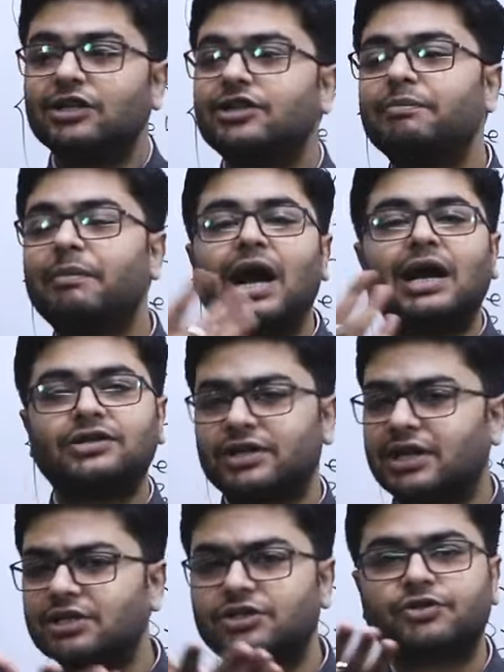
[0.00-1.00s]
The March
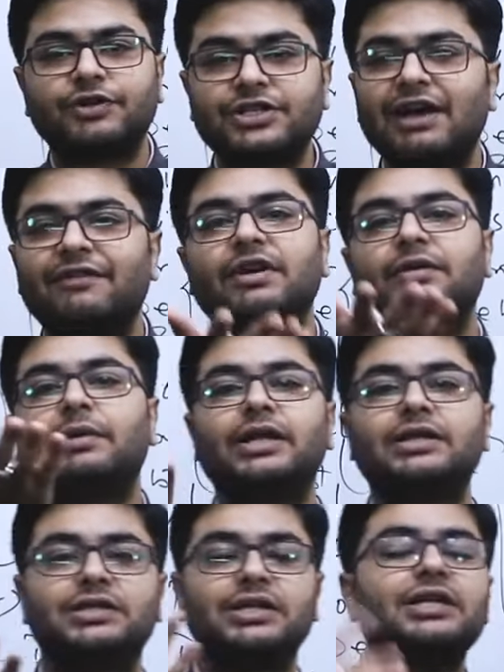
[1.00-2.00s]
rush which
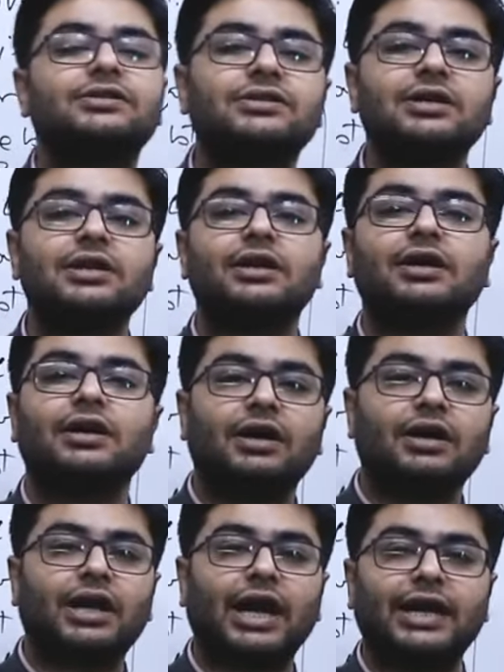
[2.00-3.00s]
everybody sees,
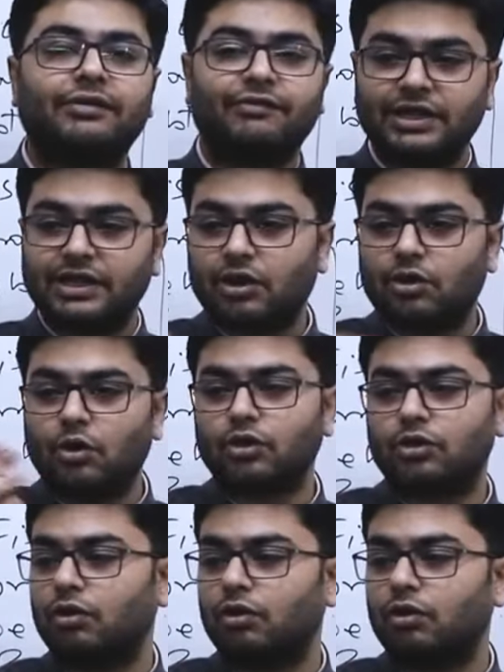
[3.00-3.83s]
right? When they go